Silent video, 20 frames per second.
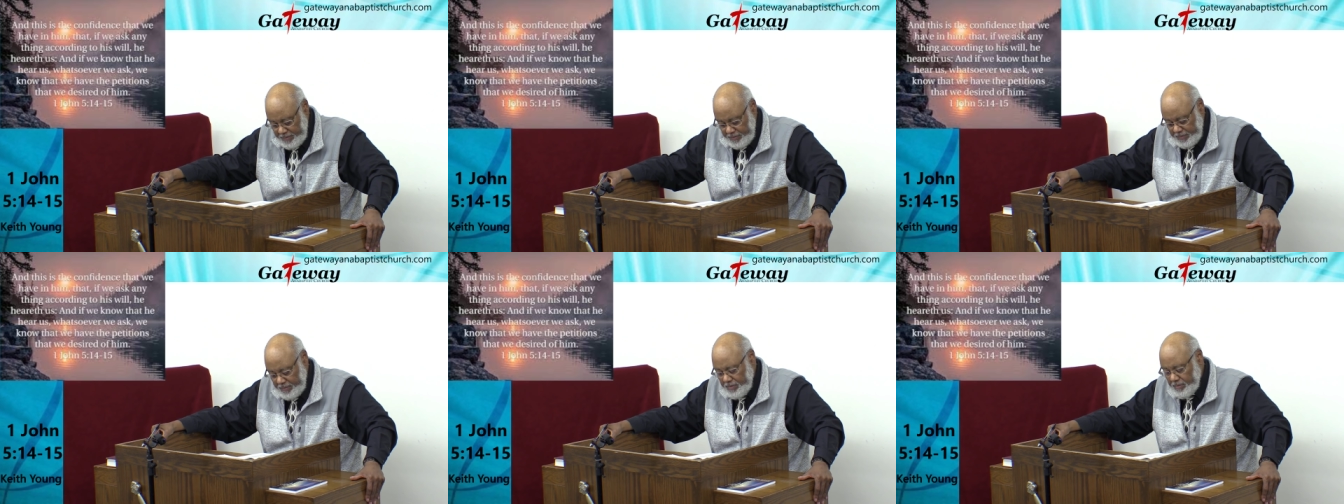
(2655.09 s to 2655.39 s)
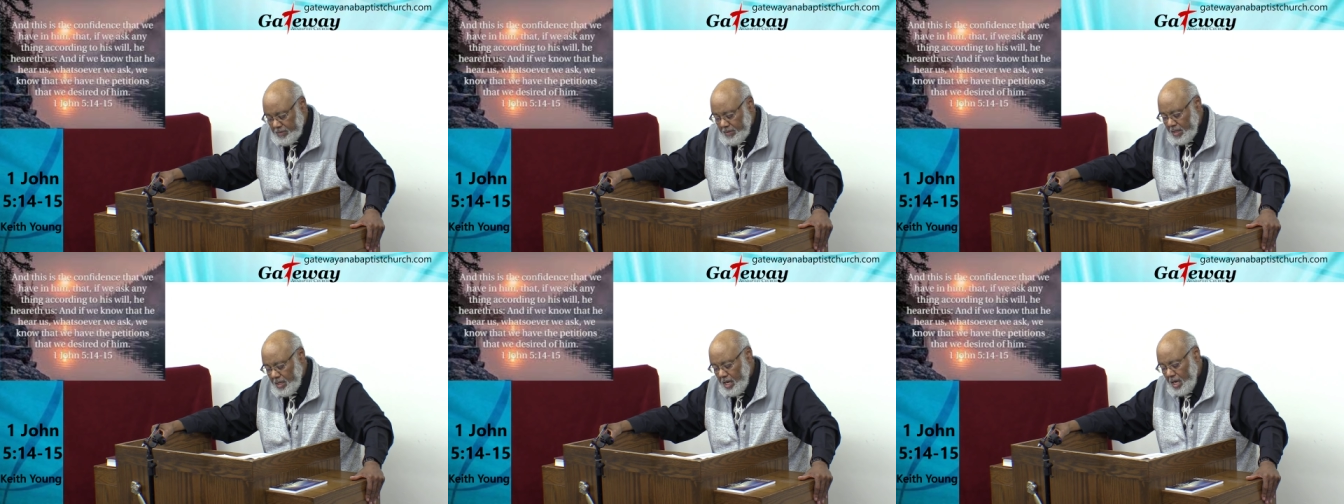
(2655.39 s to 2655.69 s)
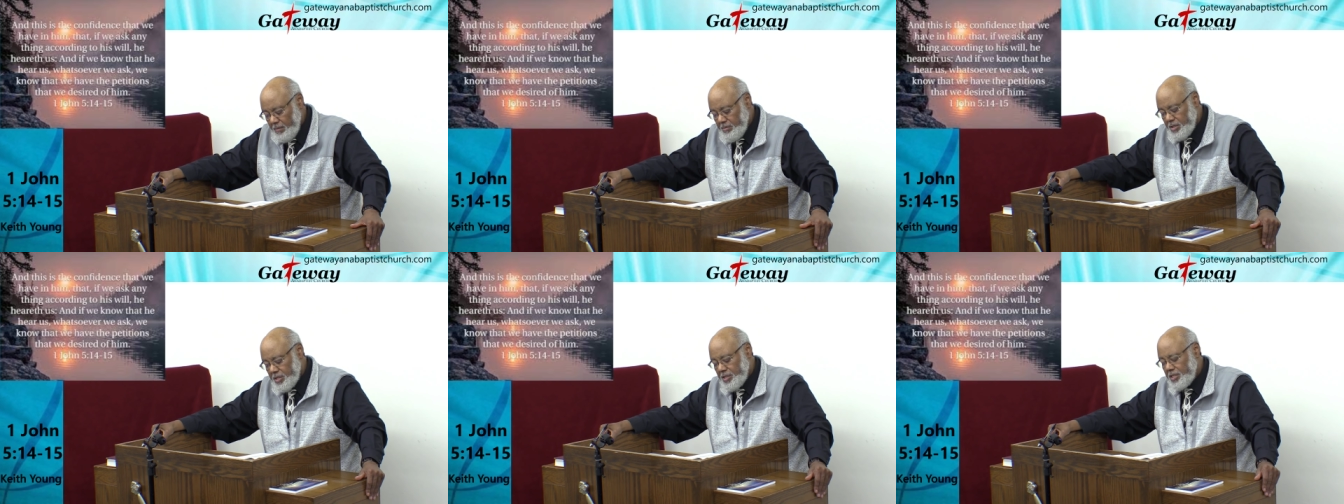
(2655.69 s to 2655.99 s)
Right. And
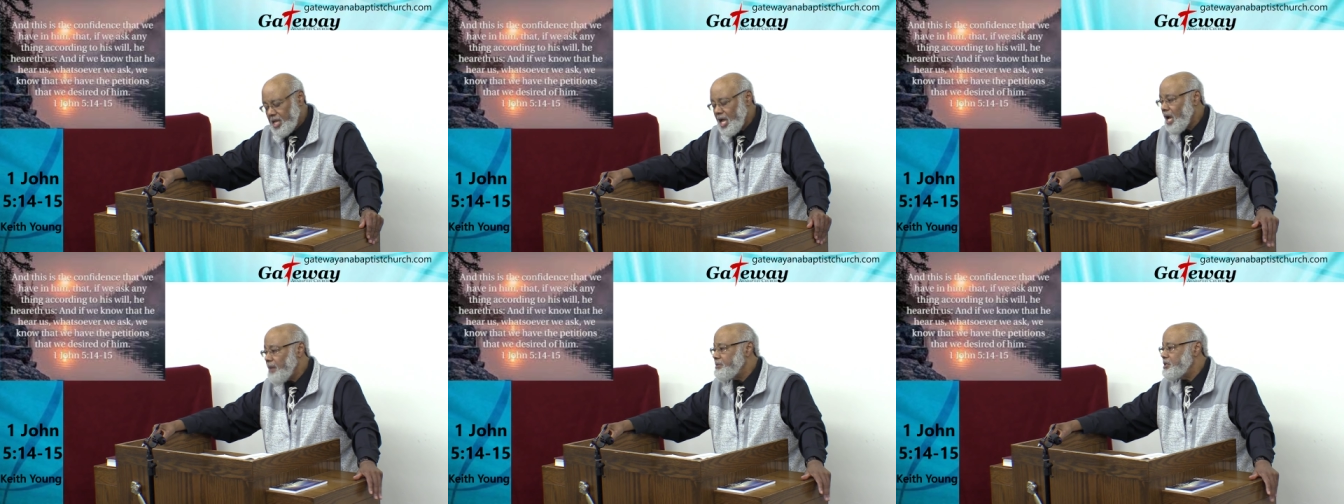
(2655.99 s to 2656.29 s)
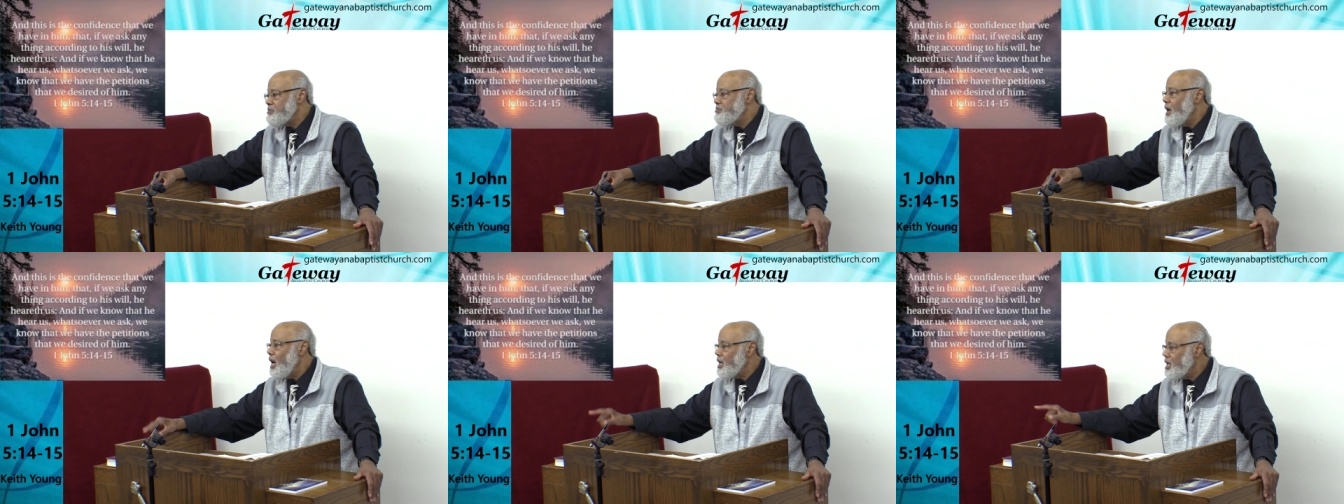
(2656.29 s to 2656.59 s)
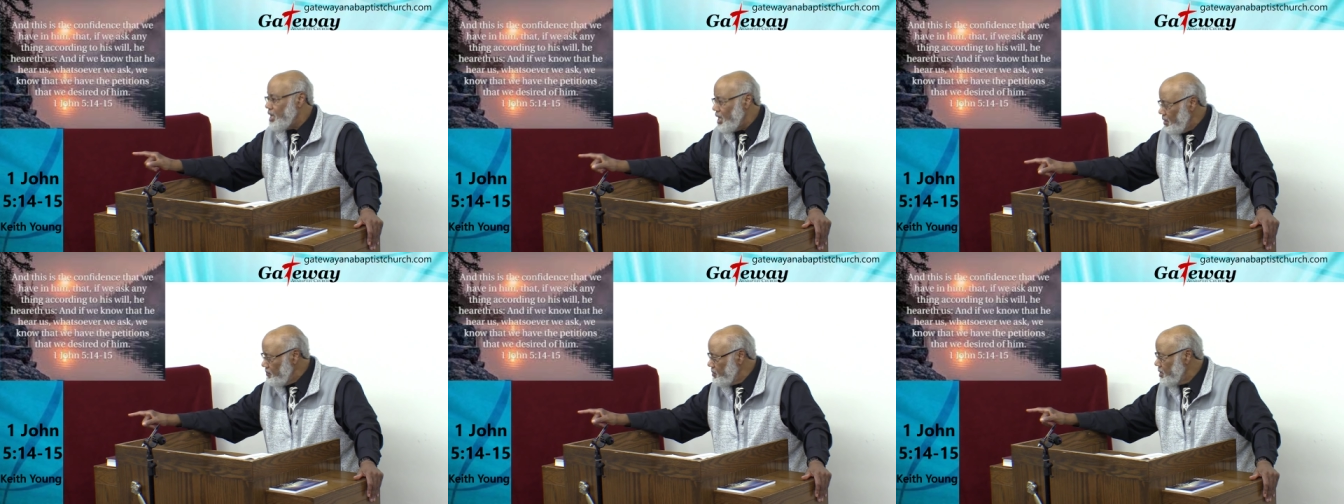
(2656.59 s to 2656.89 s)
I'm going to establish my
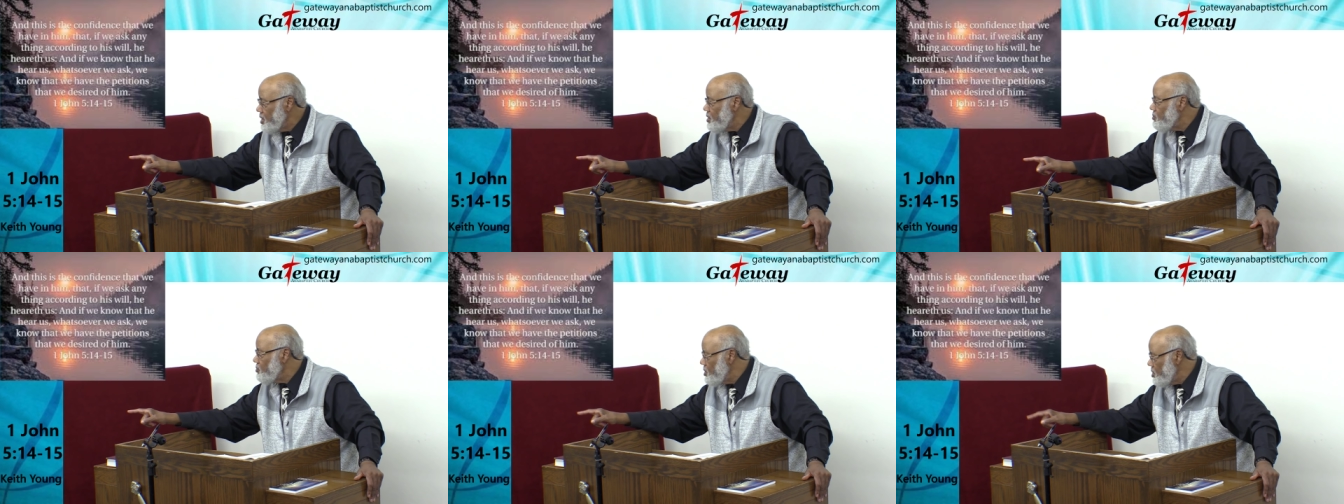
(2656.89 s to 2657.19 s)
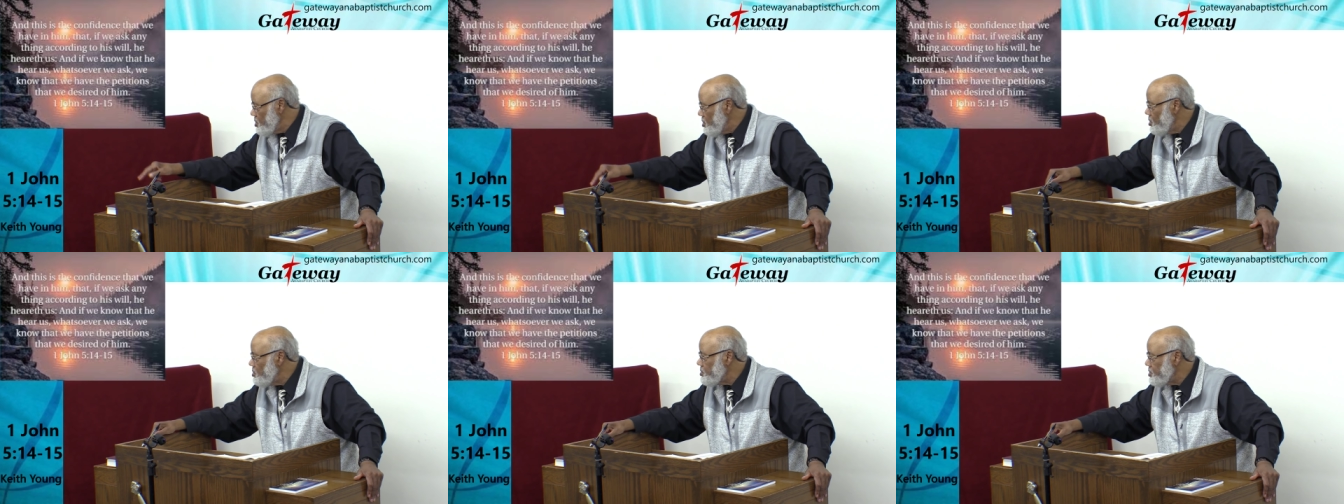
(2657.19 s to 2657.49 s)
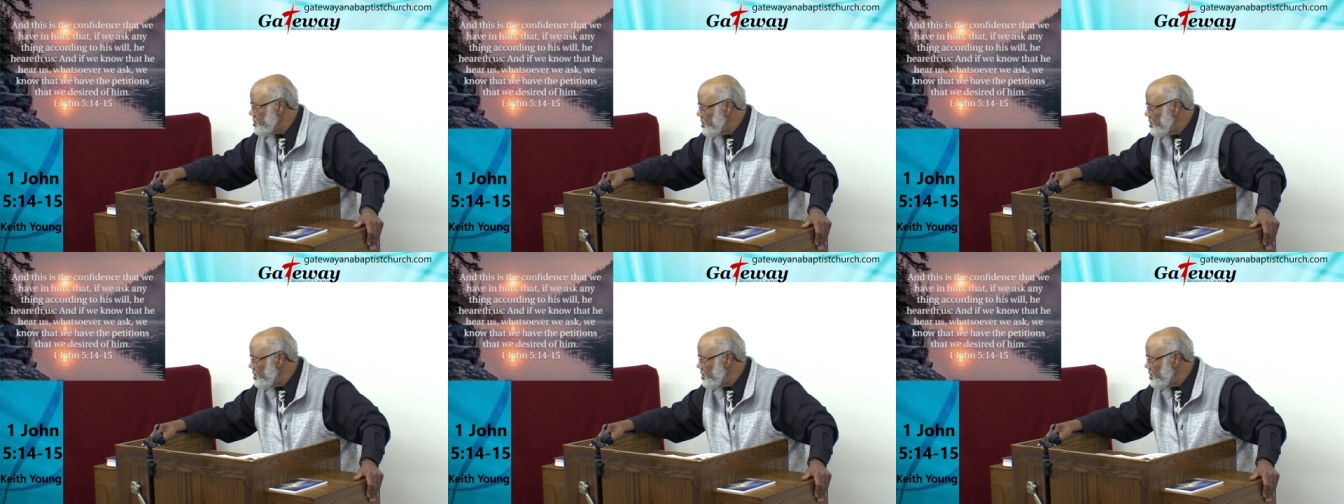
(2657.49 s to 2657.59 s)
covenant with your